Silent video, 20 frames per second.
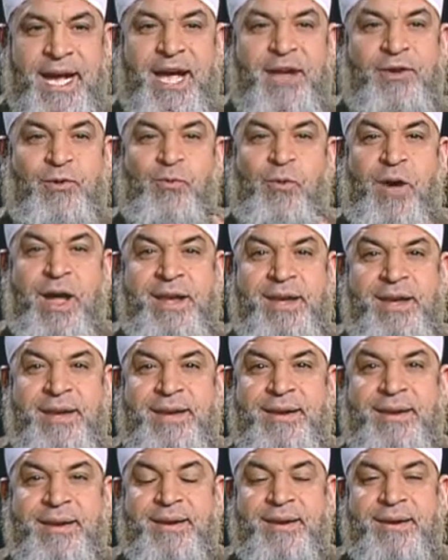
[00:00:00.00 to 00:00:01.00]
And
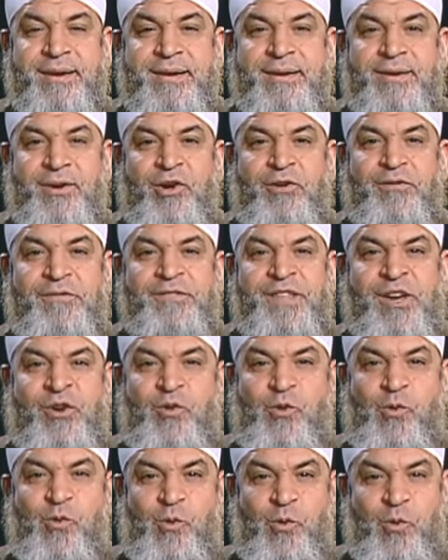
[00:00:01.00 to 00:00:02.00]
one of the
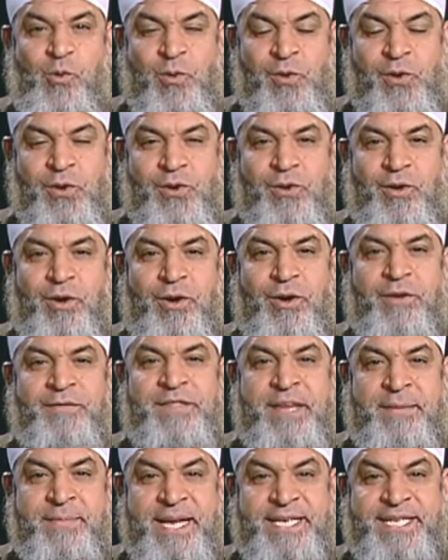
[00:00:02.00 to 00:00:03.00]
core
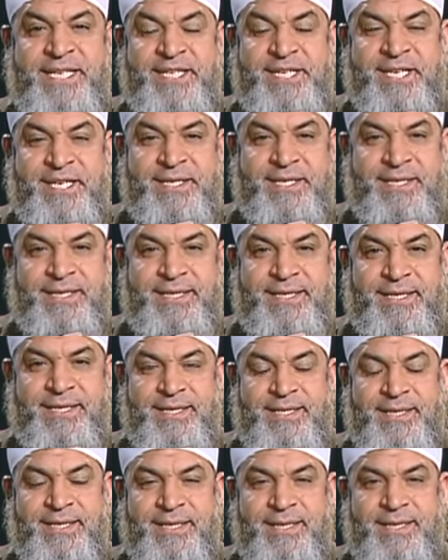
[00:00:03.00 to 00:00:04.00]
of the
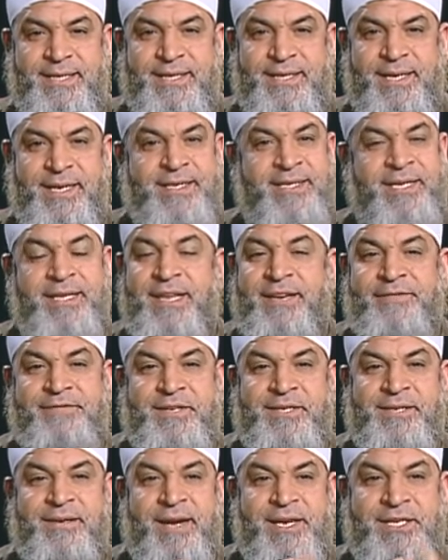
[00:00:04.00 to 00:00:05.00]
messages is the day of
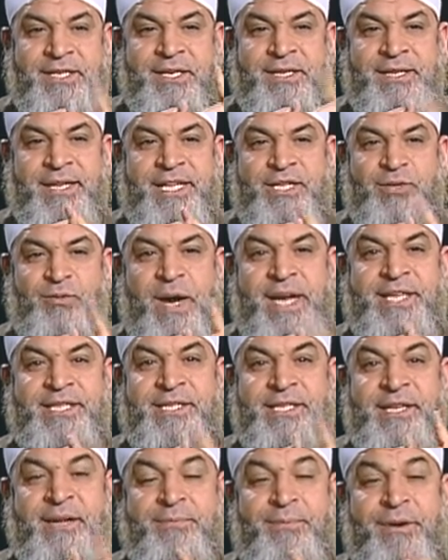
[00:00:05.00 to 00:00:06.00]
resurrection. That's why
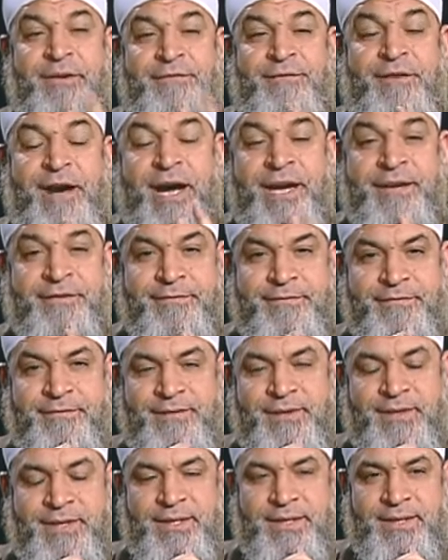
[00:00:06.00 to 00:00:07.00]
it's number five
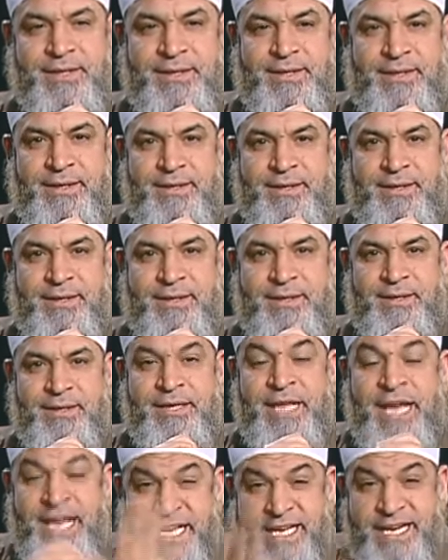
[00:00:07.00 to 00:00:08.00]

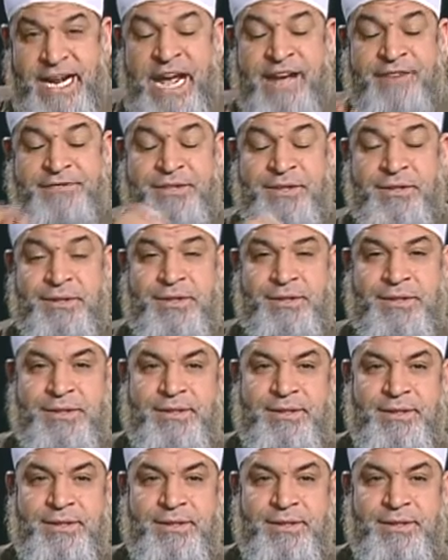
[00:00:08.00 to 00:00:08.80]
the hereafter.